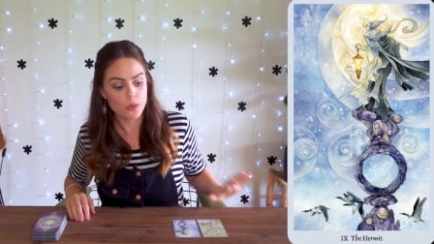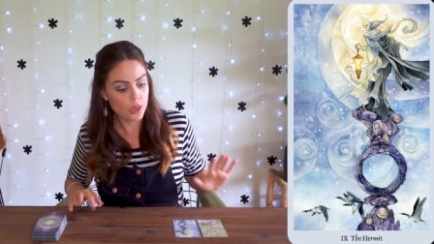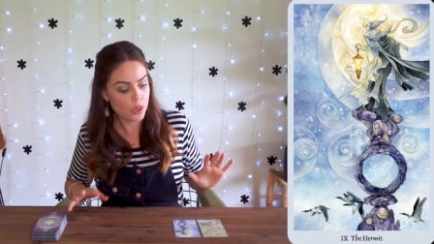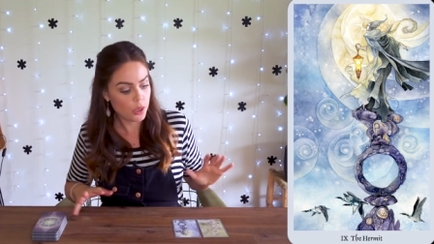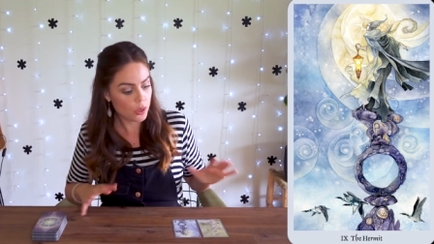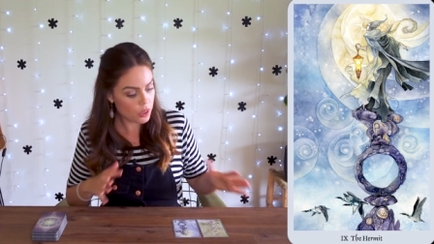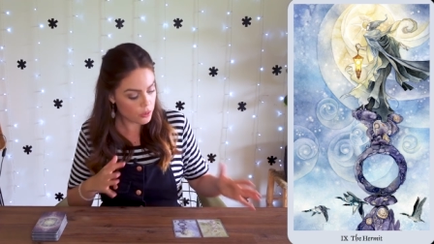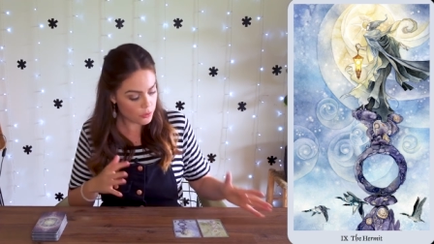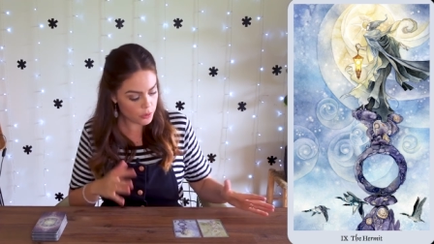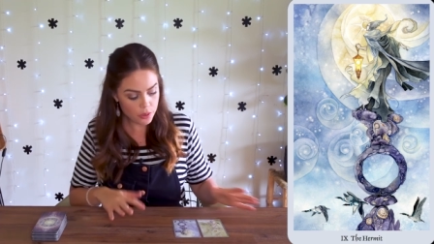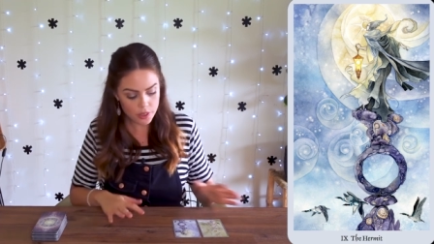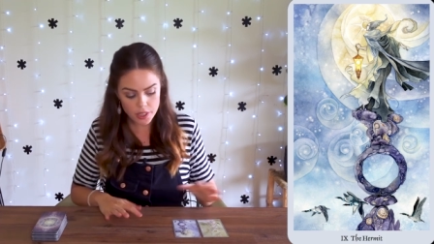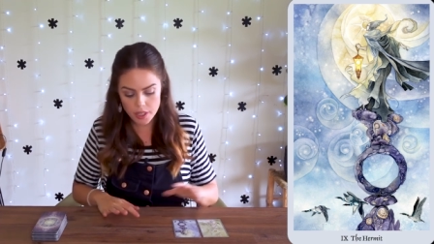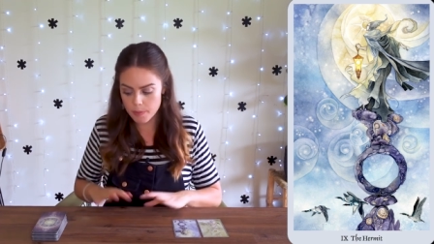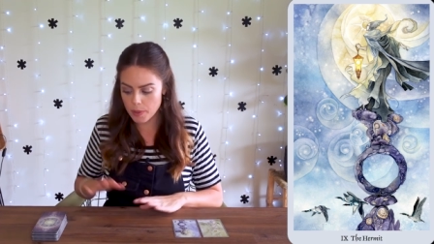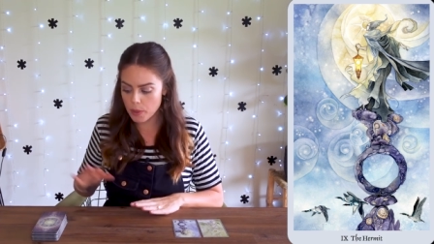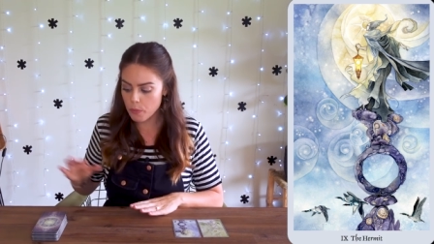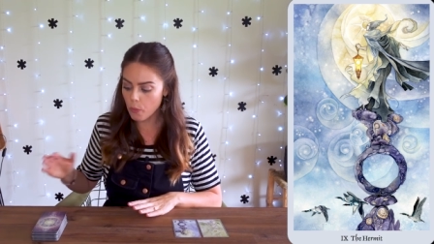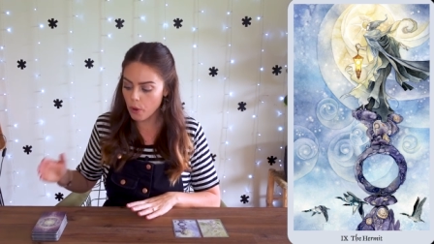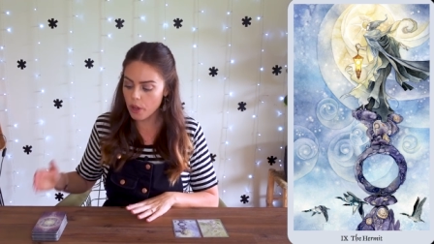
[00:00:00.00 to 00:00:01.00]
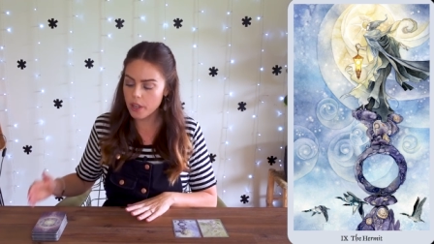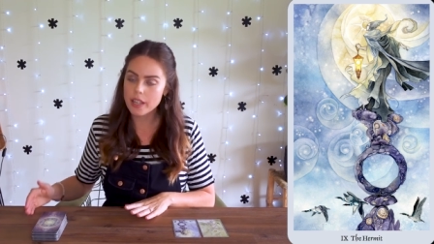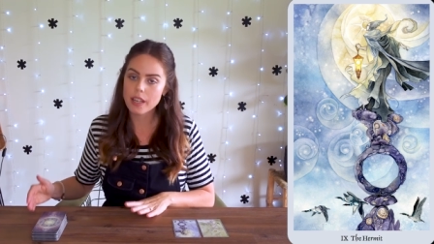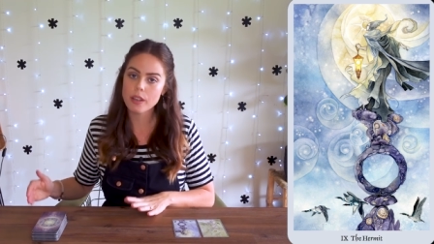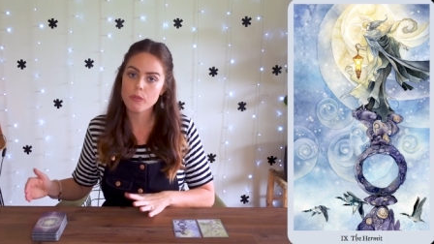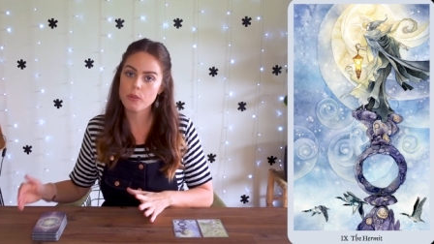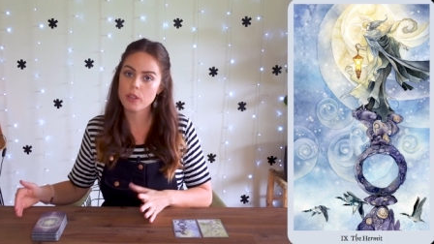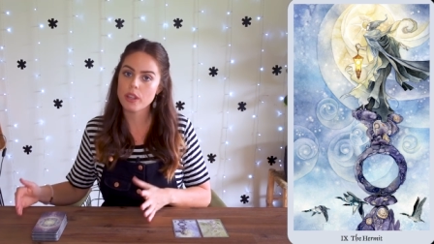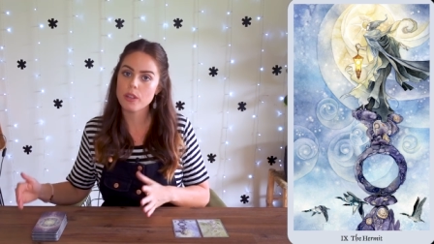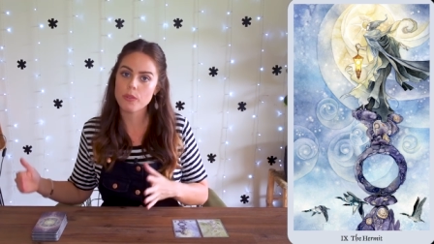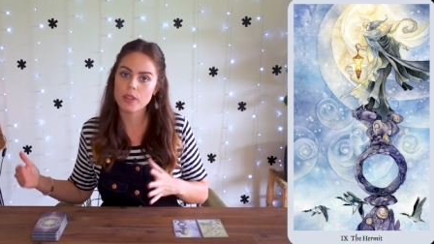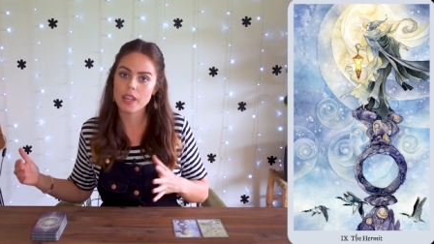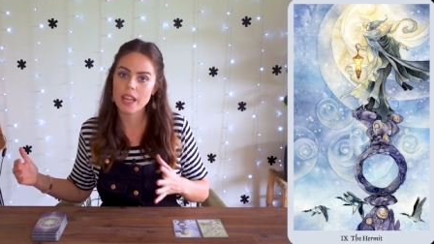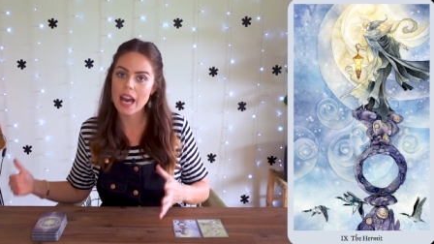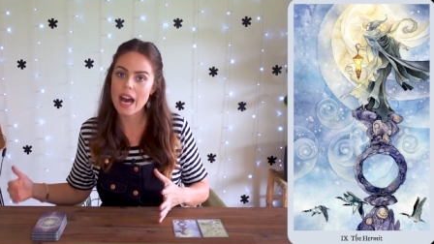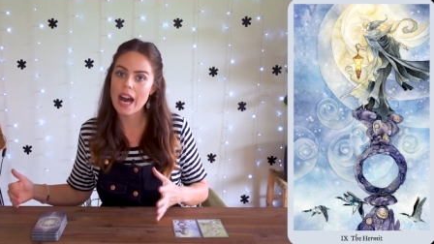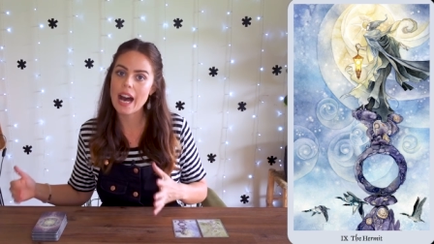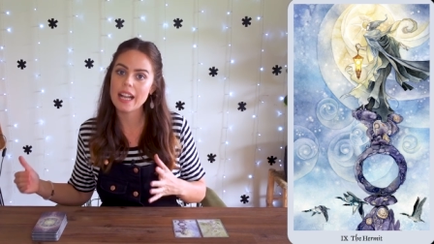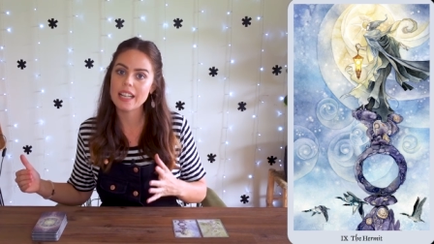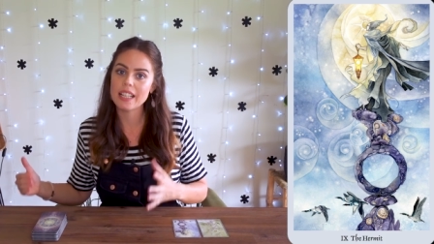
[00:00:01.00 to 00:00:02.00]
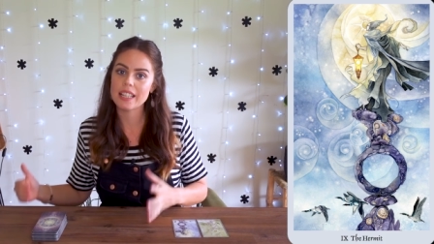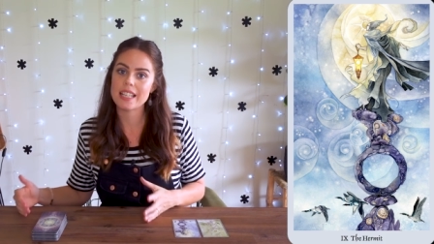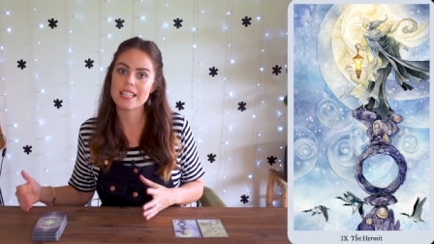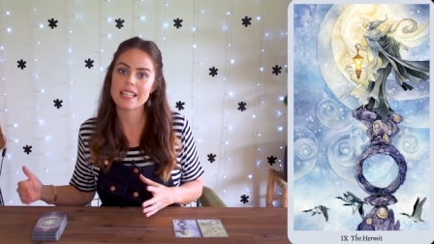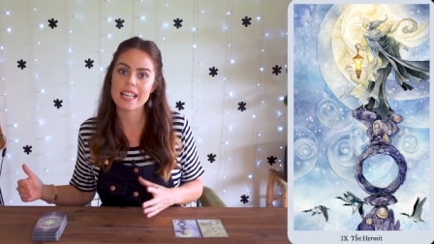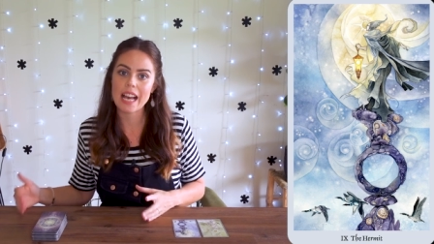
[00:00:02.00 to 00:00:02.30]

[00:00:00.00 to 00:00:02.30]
You know, if you're going to be working really, really hard in this